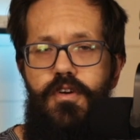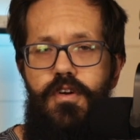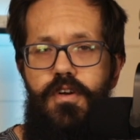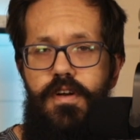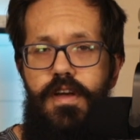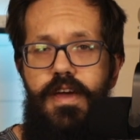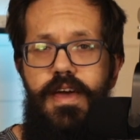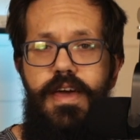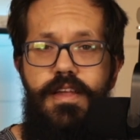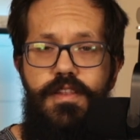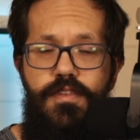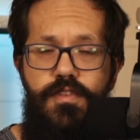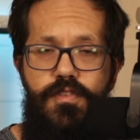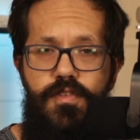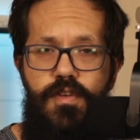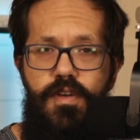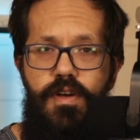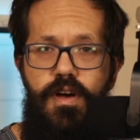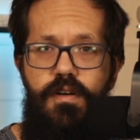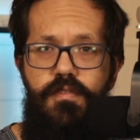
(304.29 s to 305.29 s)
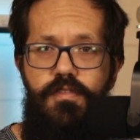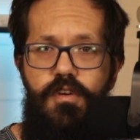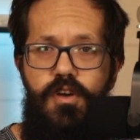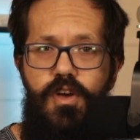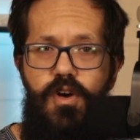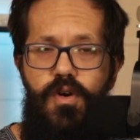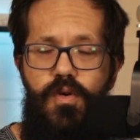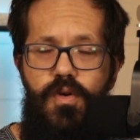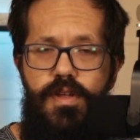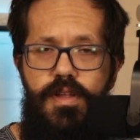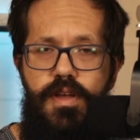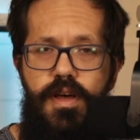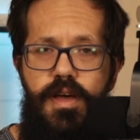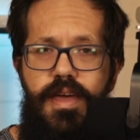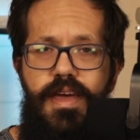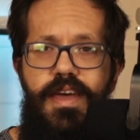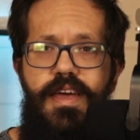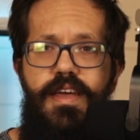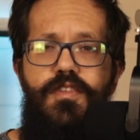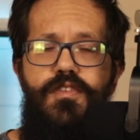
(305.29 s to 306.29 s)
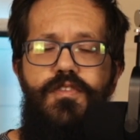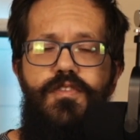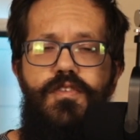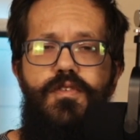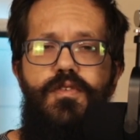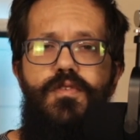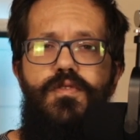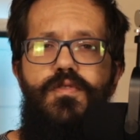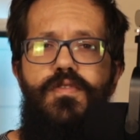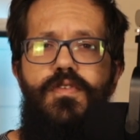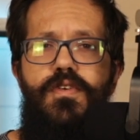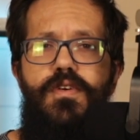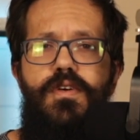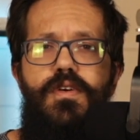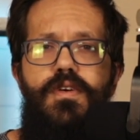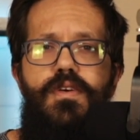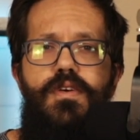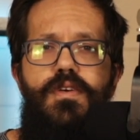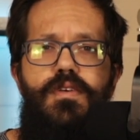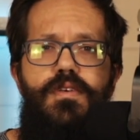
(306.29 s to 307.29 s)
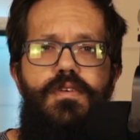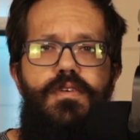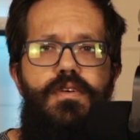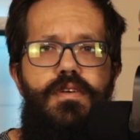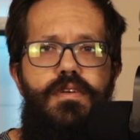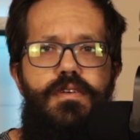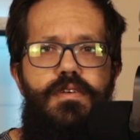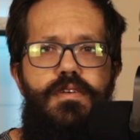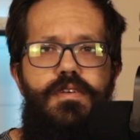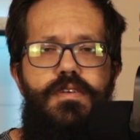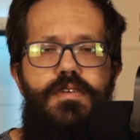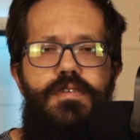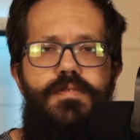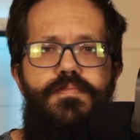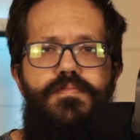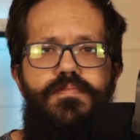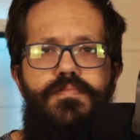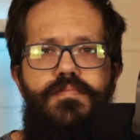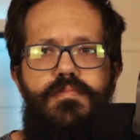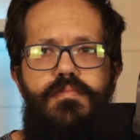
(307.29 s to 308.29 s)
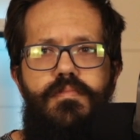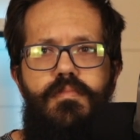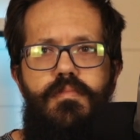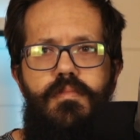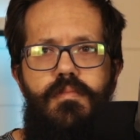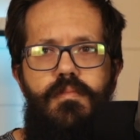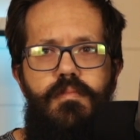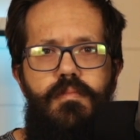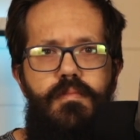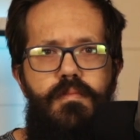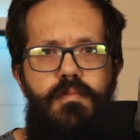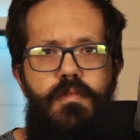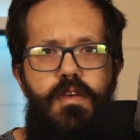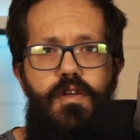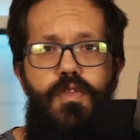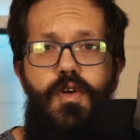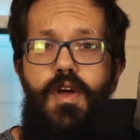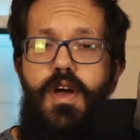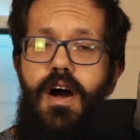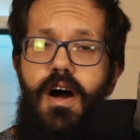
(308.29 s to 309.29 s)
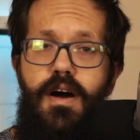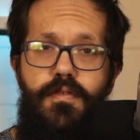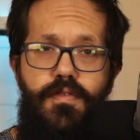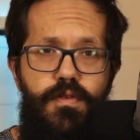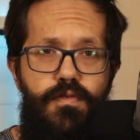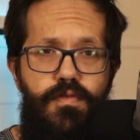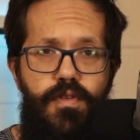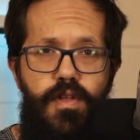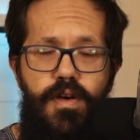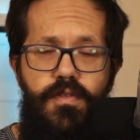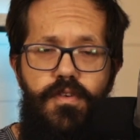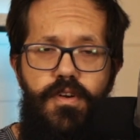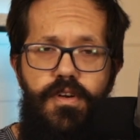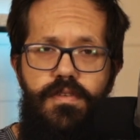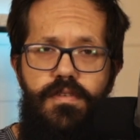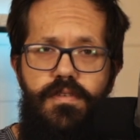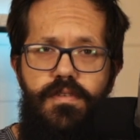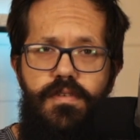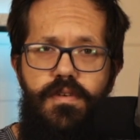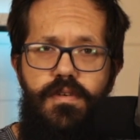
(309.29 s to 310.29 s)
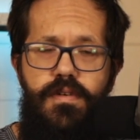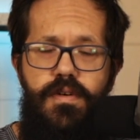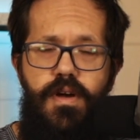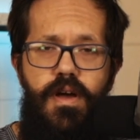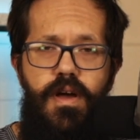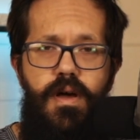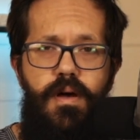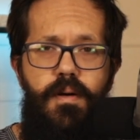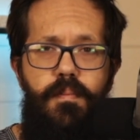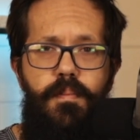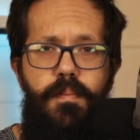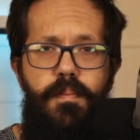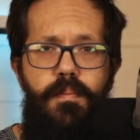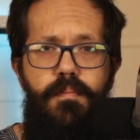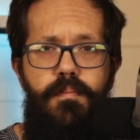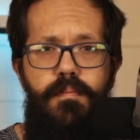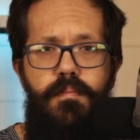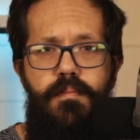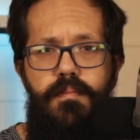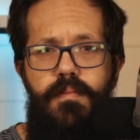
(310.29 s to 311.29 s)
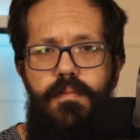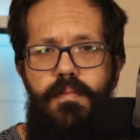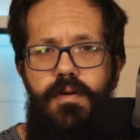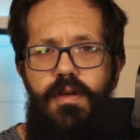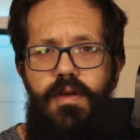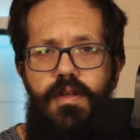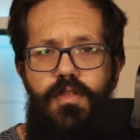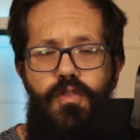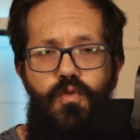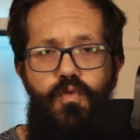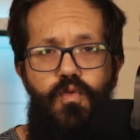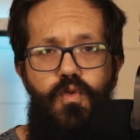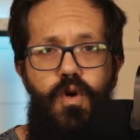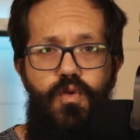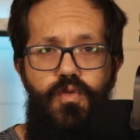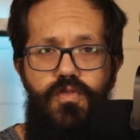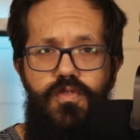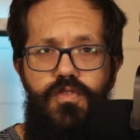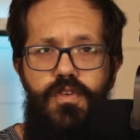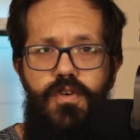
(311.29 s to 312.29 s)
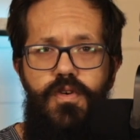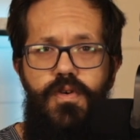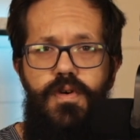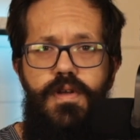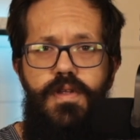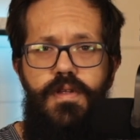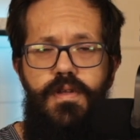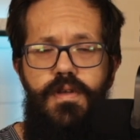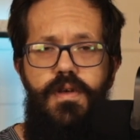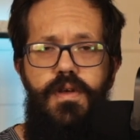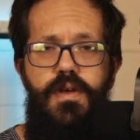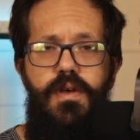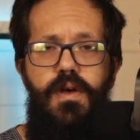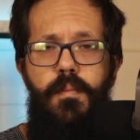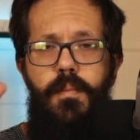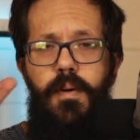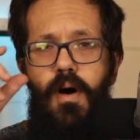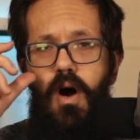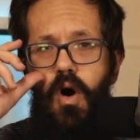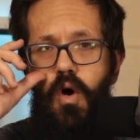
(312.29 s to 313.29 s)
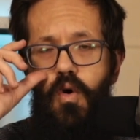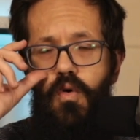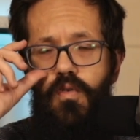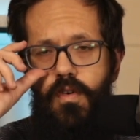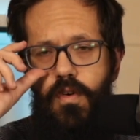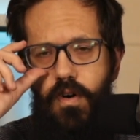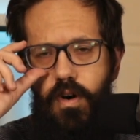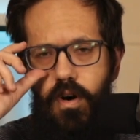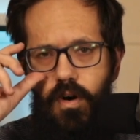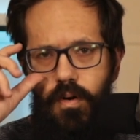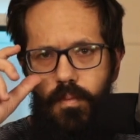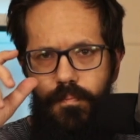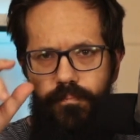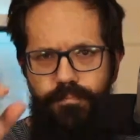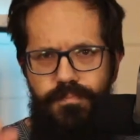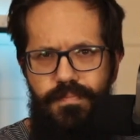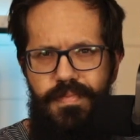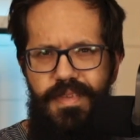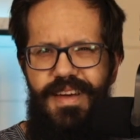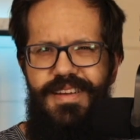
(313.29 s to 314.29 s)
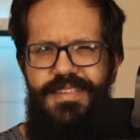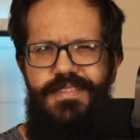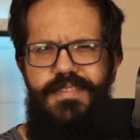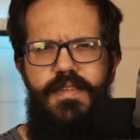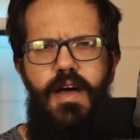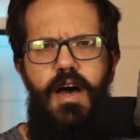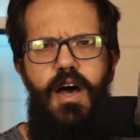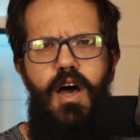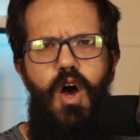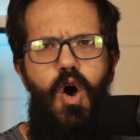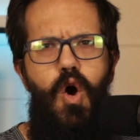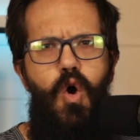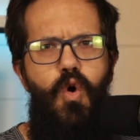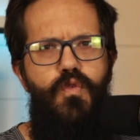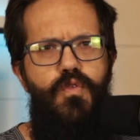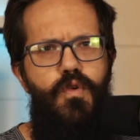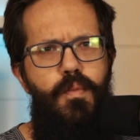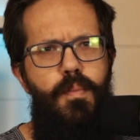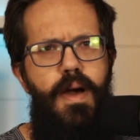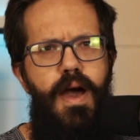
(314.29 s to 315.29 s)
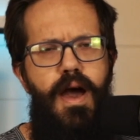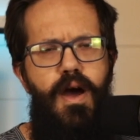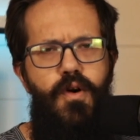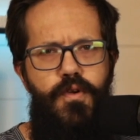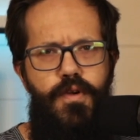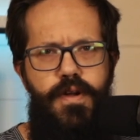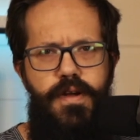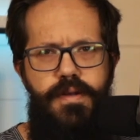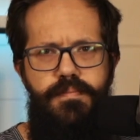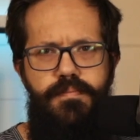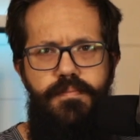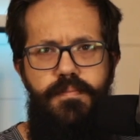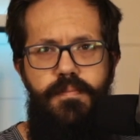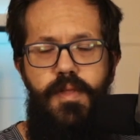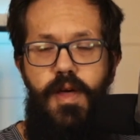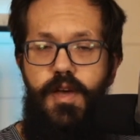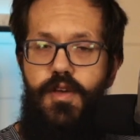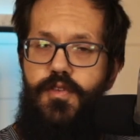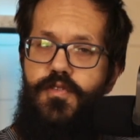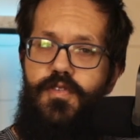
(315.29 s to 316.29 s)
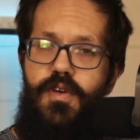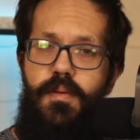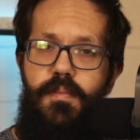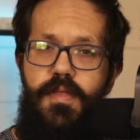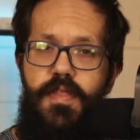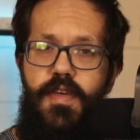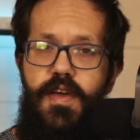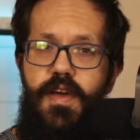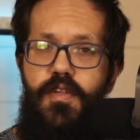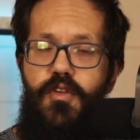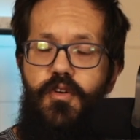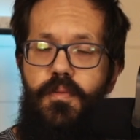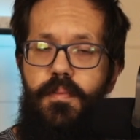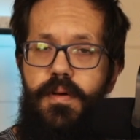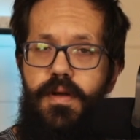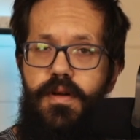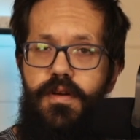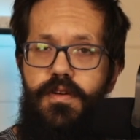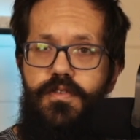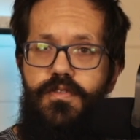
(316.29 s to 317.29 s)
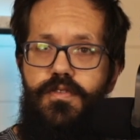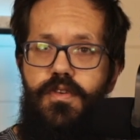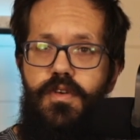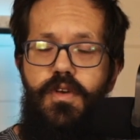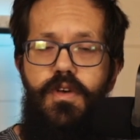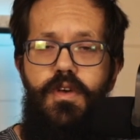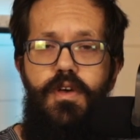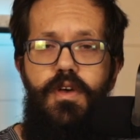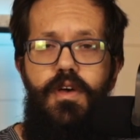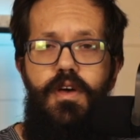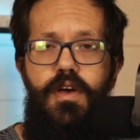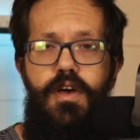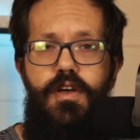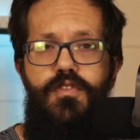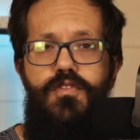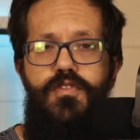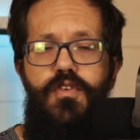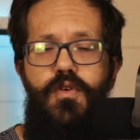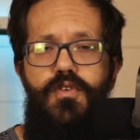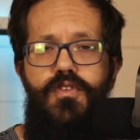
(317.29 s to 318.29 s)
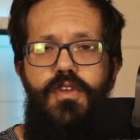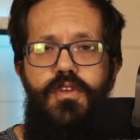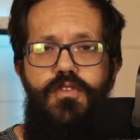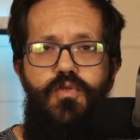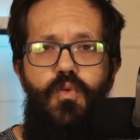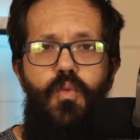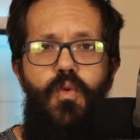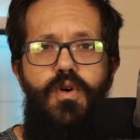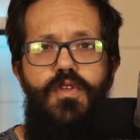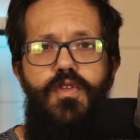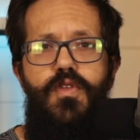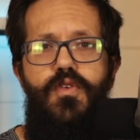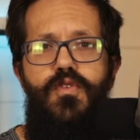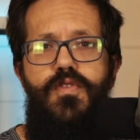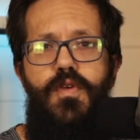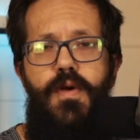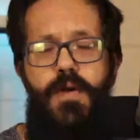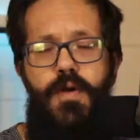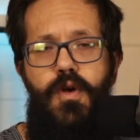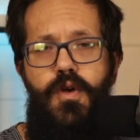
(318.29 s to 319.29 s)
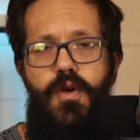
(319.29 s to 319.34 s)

are hints of the coconut, hints of um, the coffee flavor, uh, and the roast to it, but overall, it's not overpowering like some of the other beers. And so it's one of those like